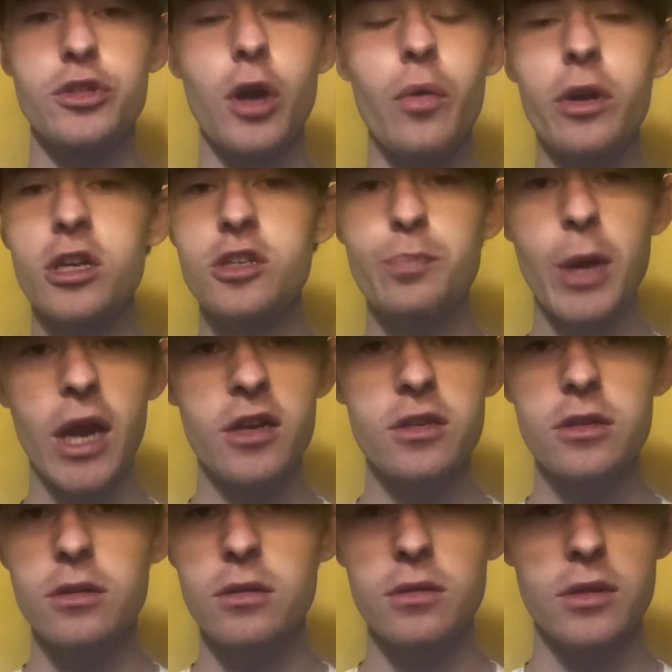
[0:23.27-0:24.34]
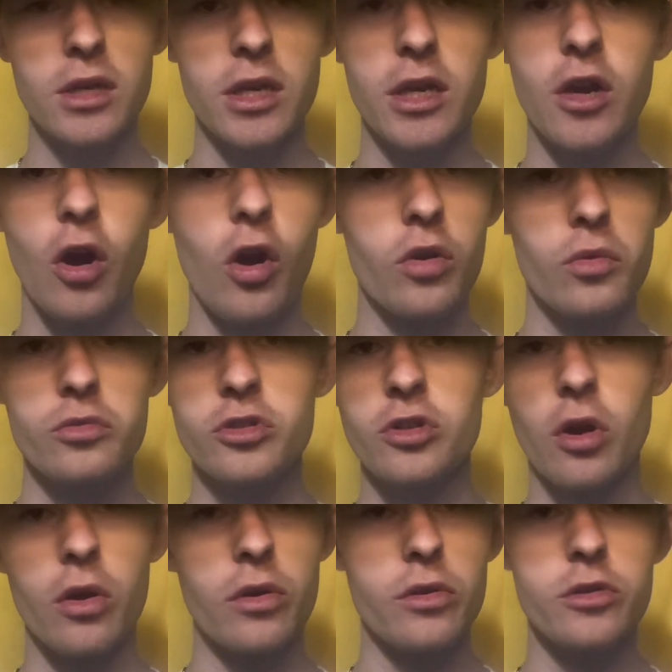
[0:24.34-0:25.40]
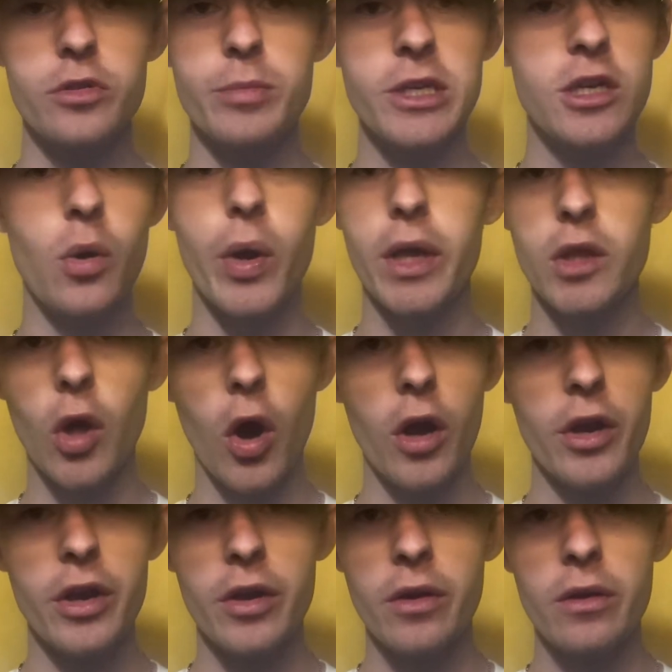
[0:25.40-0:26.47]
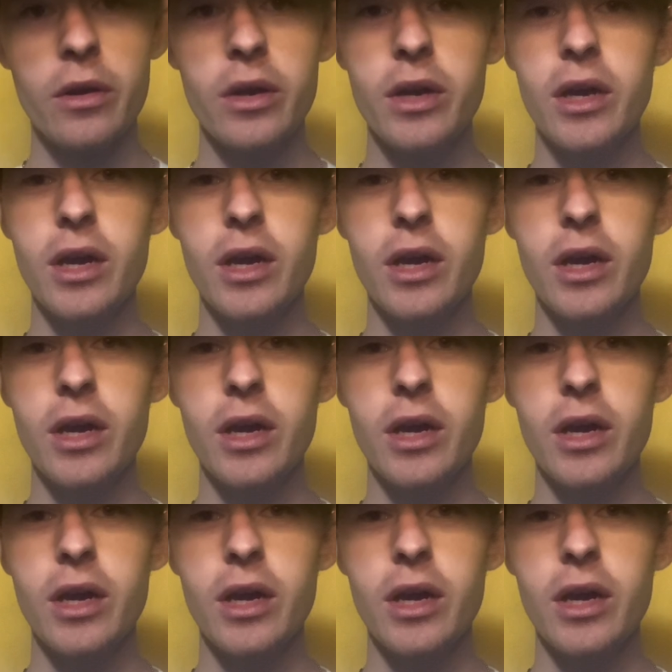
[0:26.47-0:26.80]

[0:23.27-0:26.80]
Don't expect the Cardinals starter to be going long here.